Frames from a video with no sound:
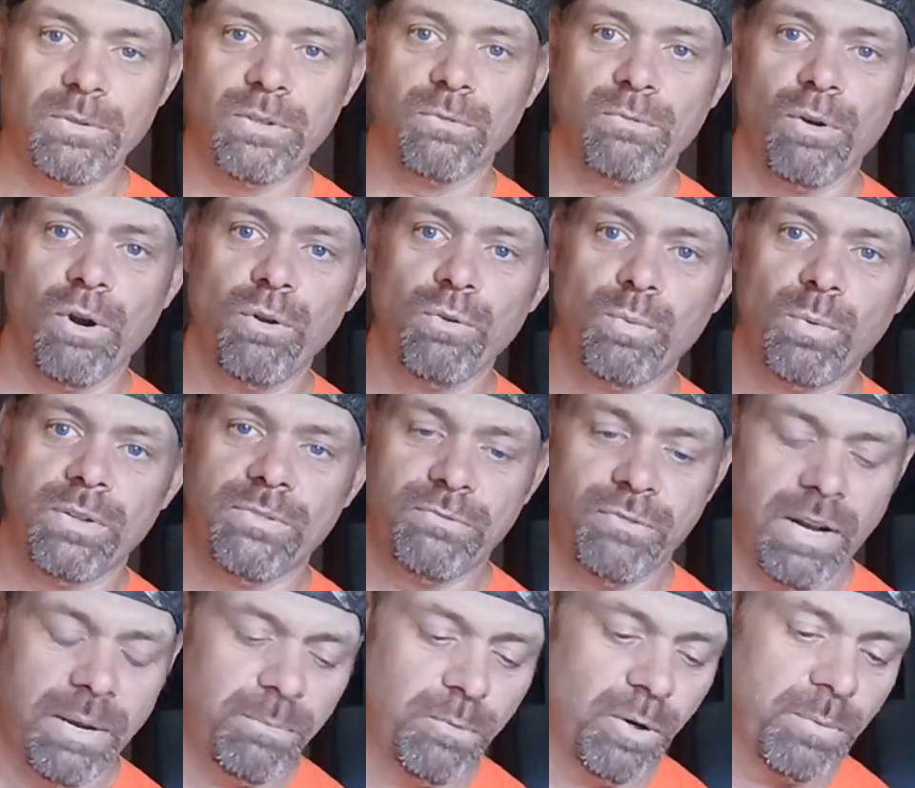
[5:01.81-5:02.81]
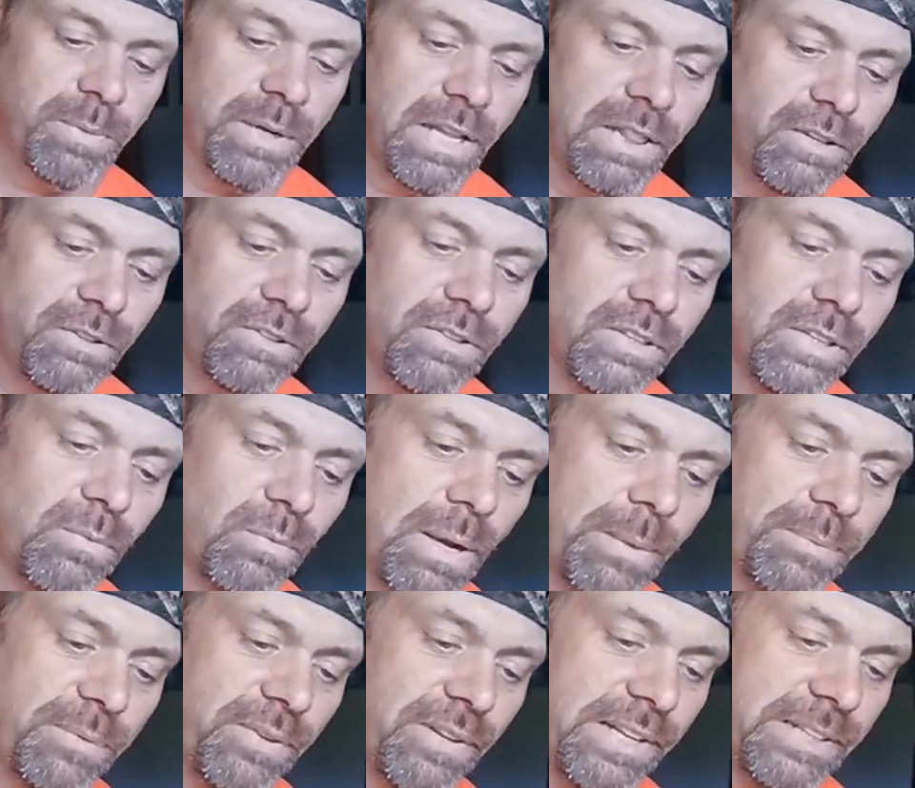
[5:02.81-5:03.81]
a rosewood fretboard, but I looked on the
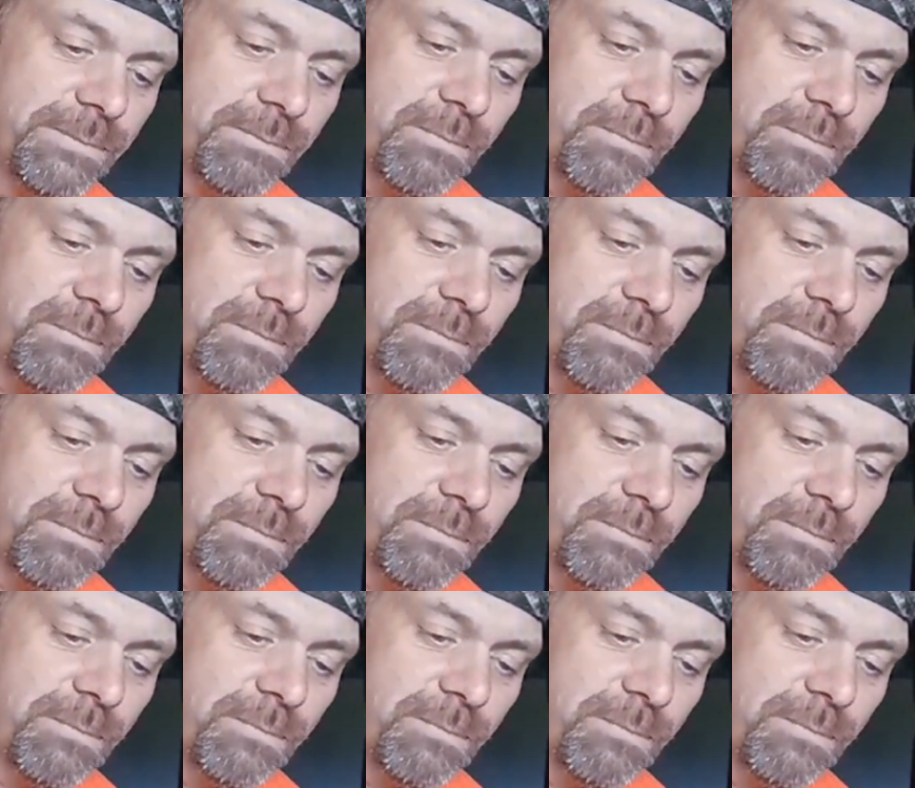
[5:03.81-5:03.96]
website